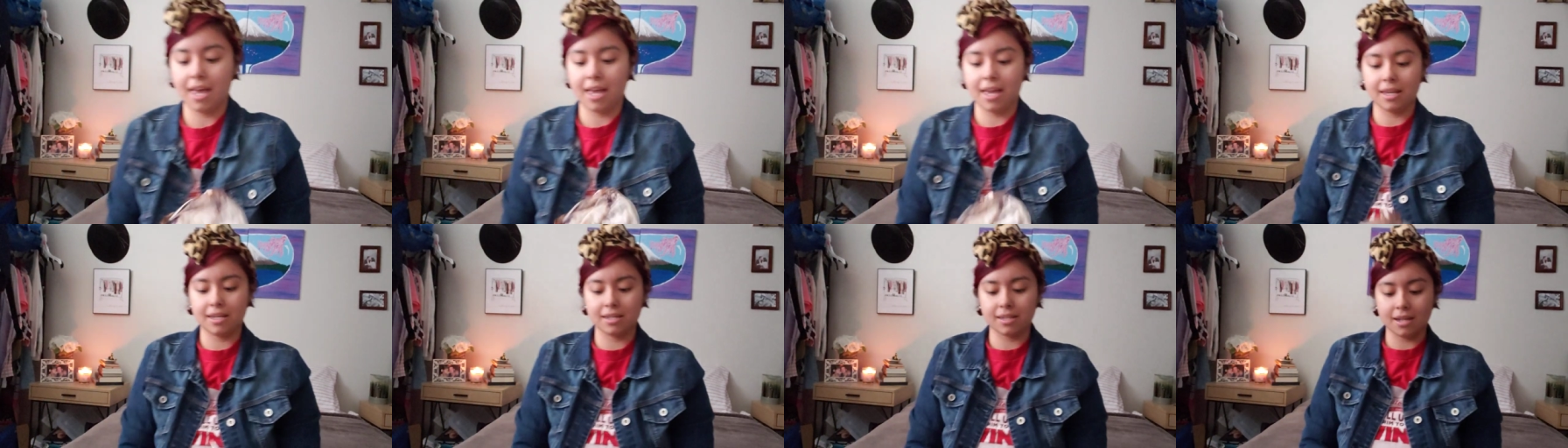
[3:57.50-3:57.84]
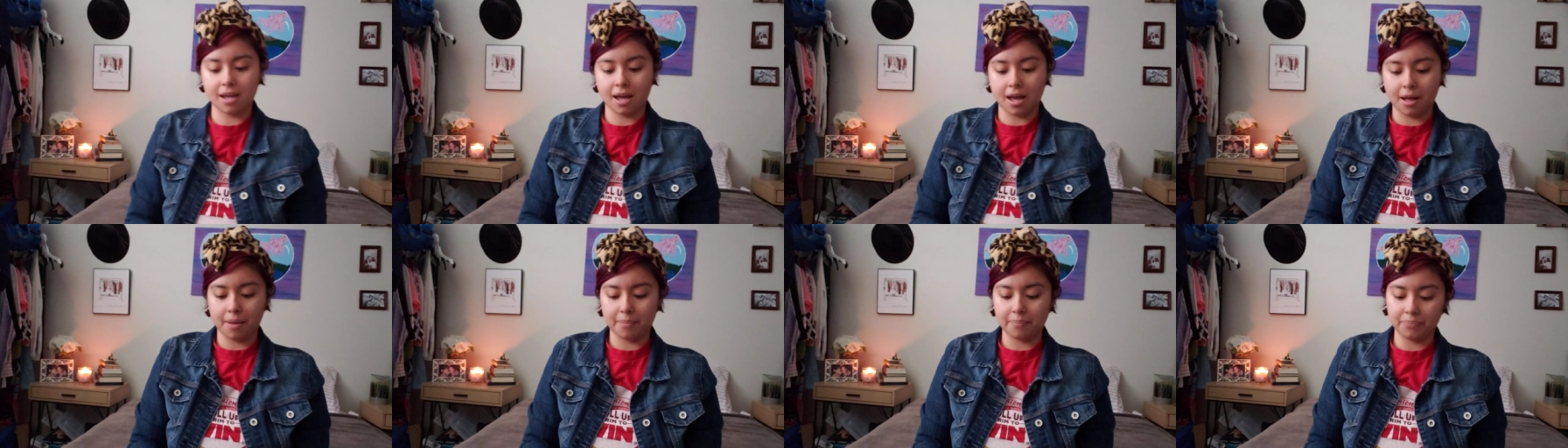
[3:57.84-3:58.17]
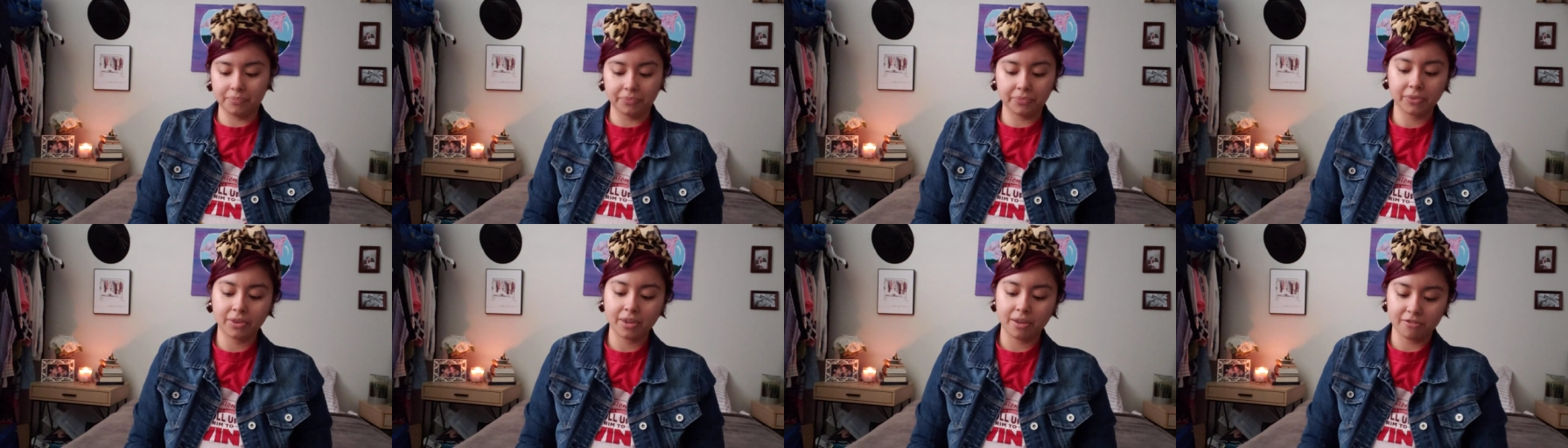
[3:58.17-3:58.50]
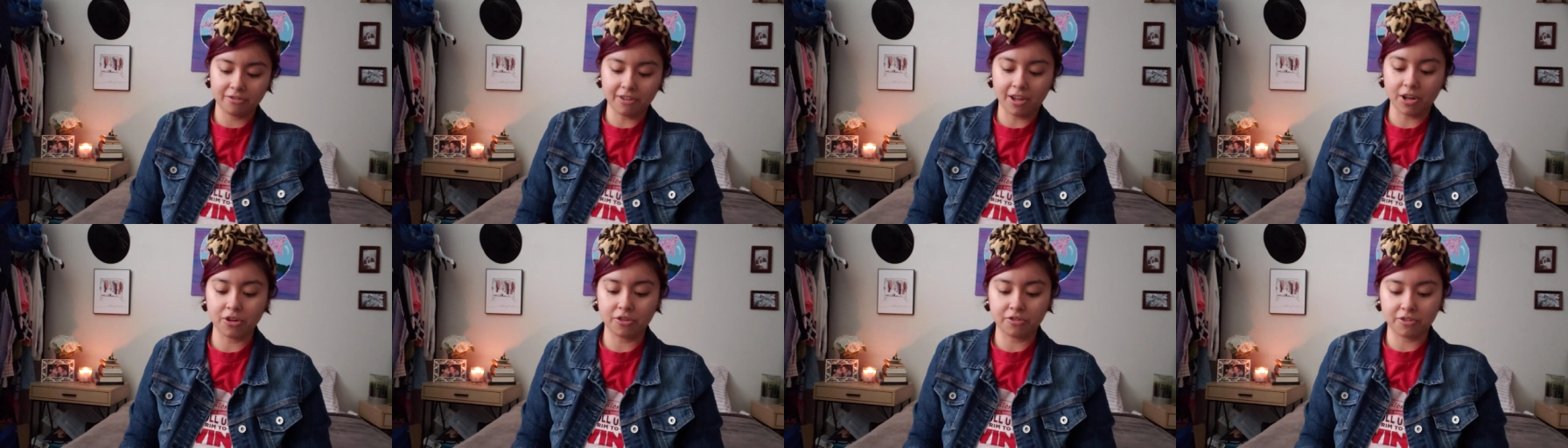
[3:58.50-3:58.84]
And um,
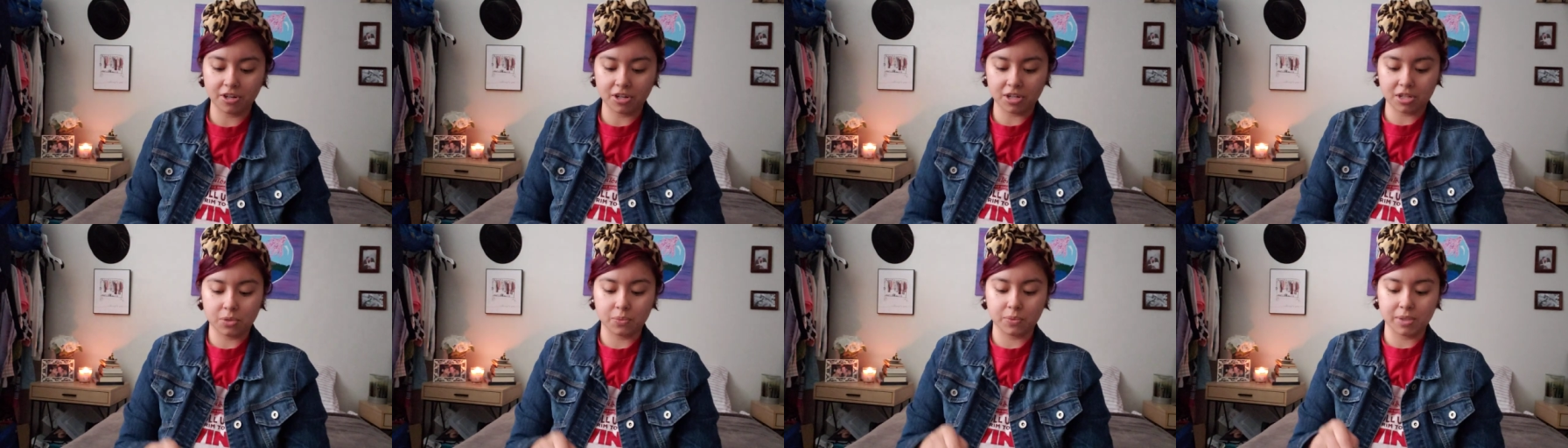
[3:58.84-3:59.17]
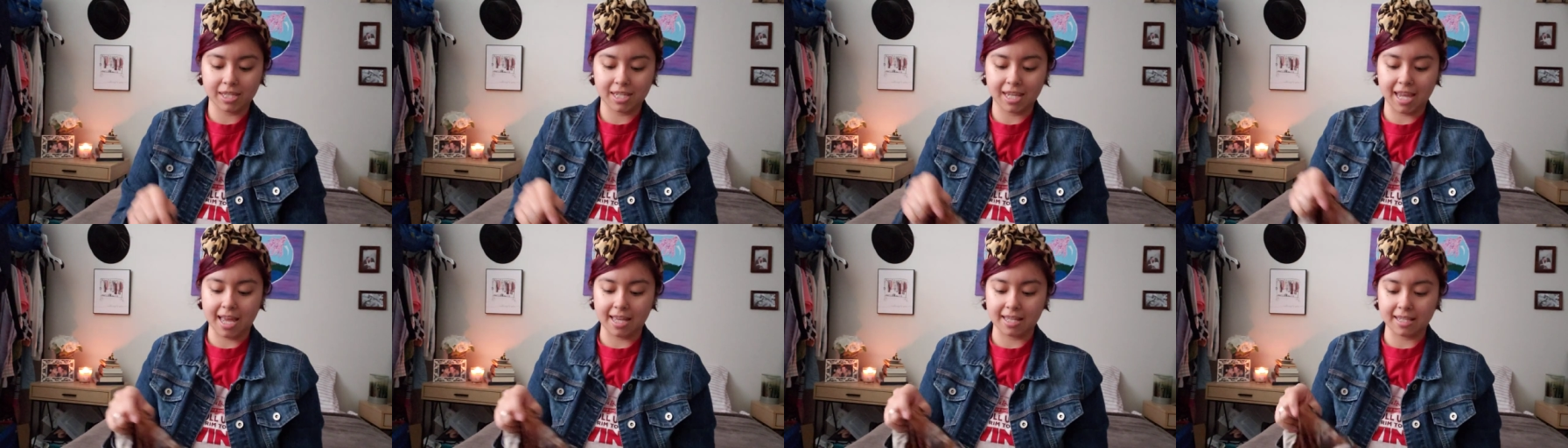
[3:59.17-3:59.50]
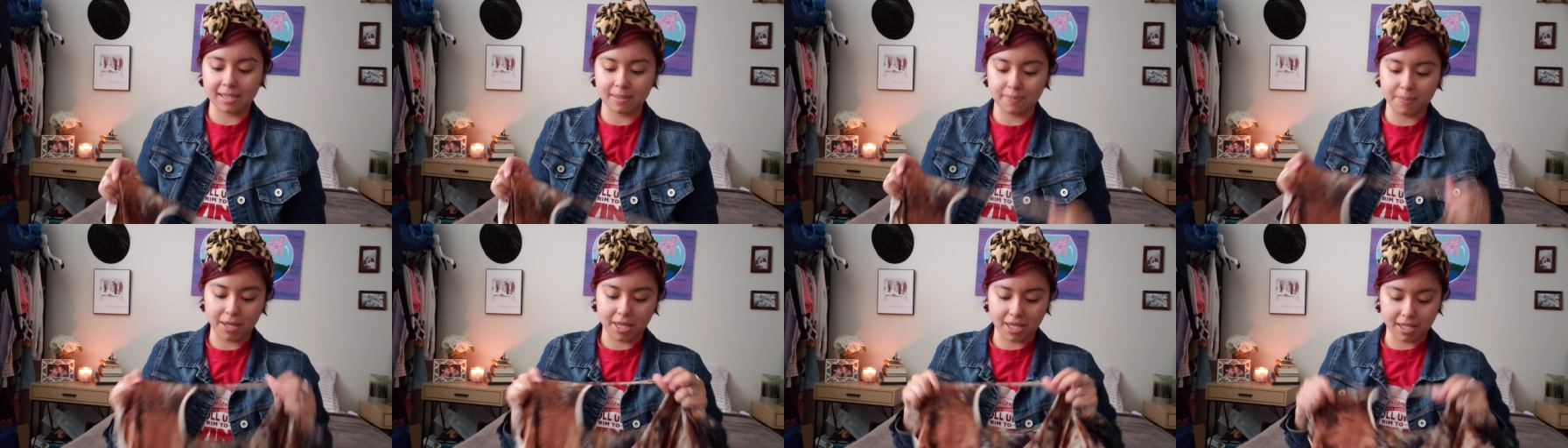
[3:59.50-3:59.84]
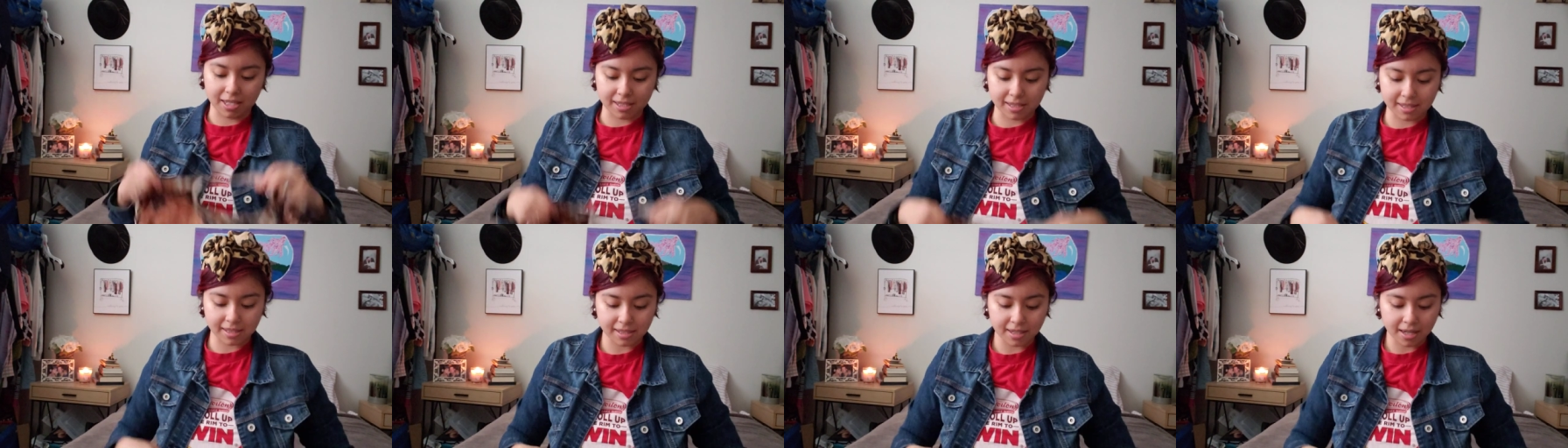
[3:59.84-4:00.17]
final verdict was yes,
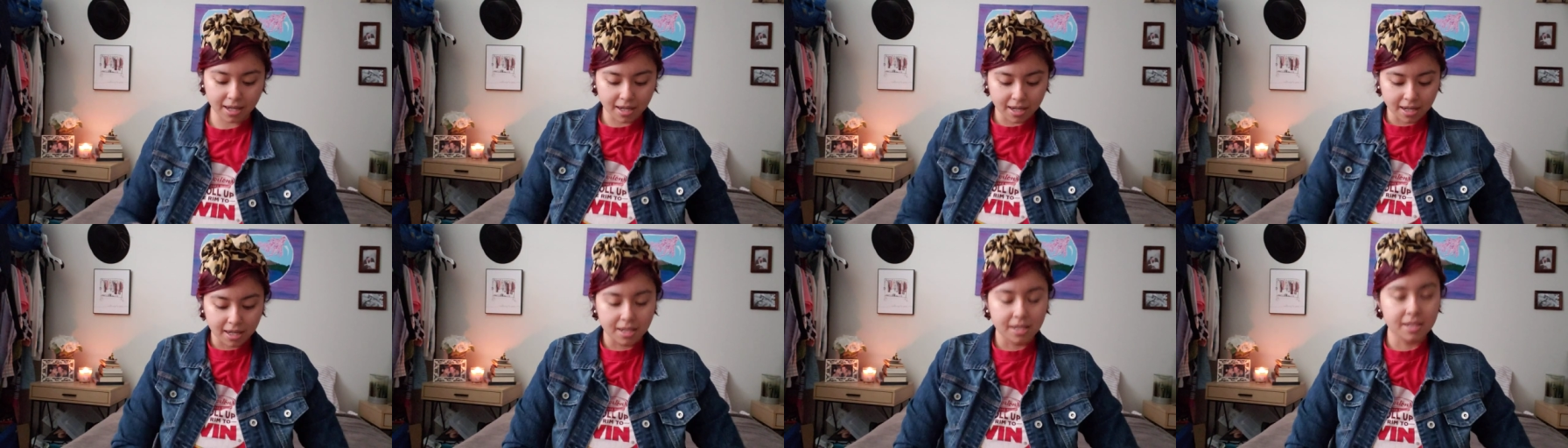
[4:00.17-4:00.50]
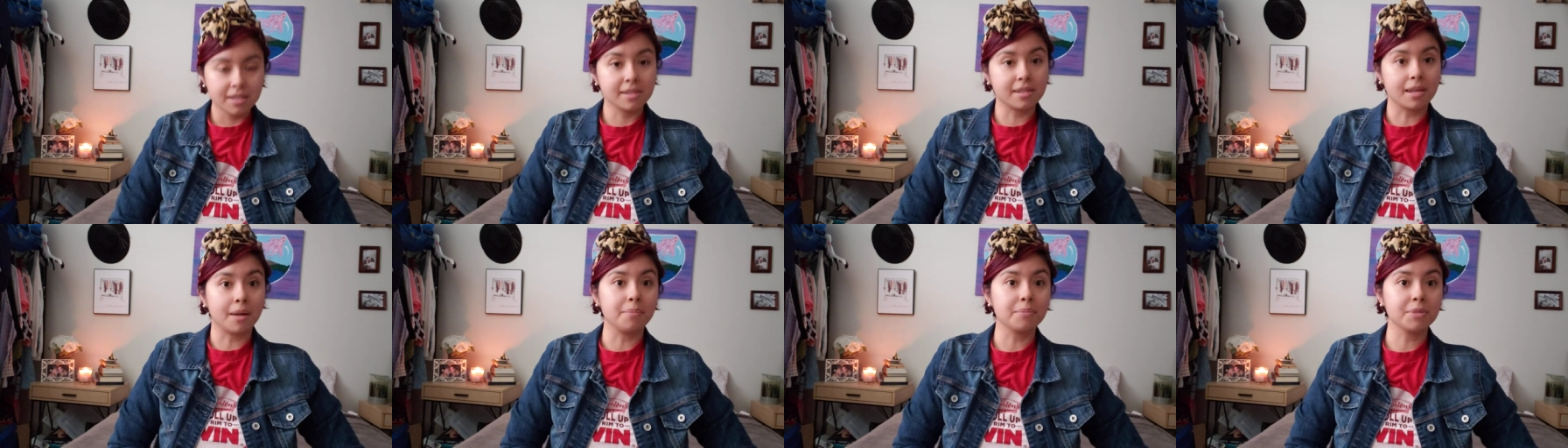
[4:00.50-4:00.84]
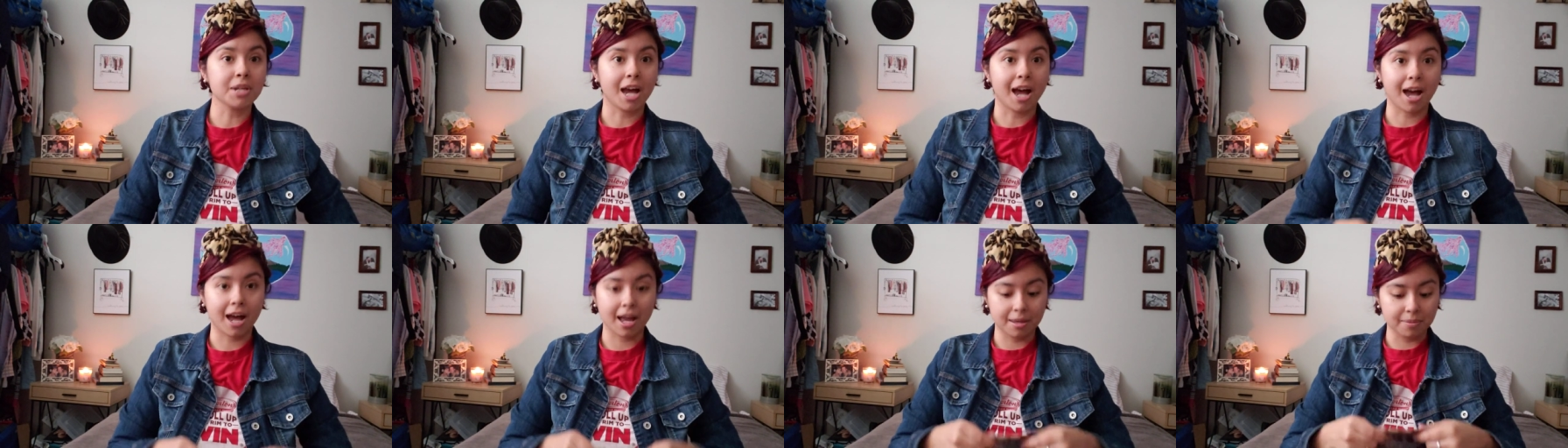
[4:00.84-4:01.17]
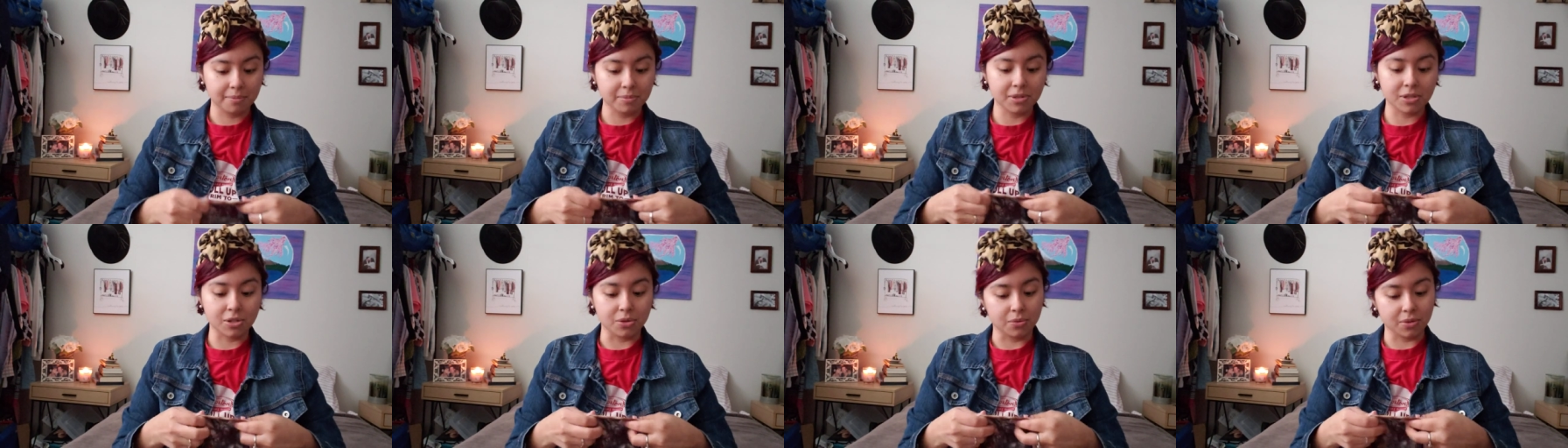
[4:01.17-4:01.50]
because
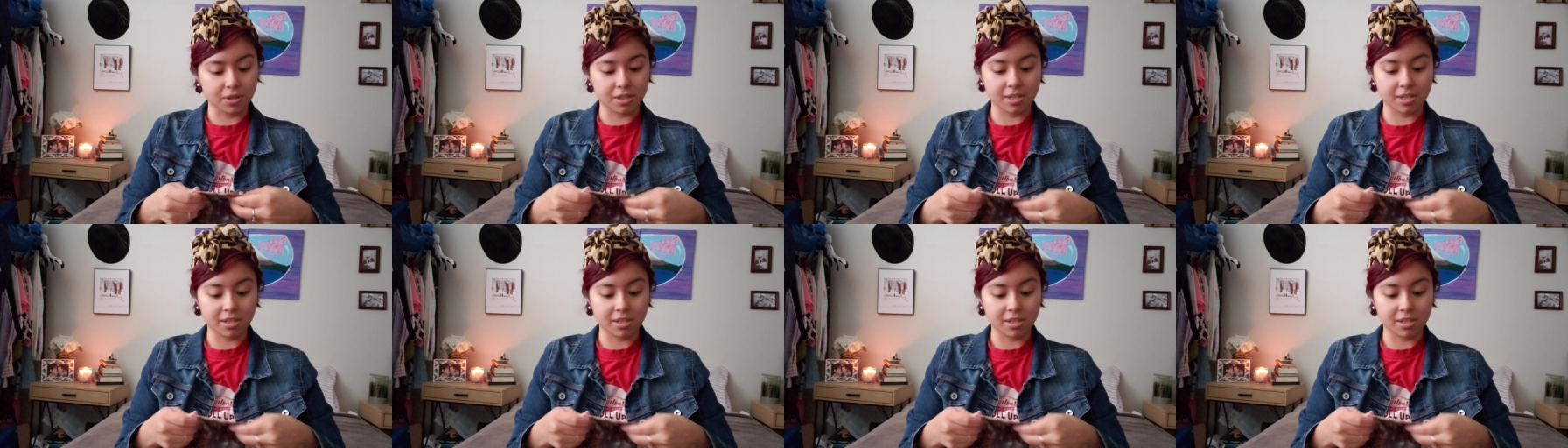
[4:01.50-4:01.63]
sometimes you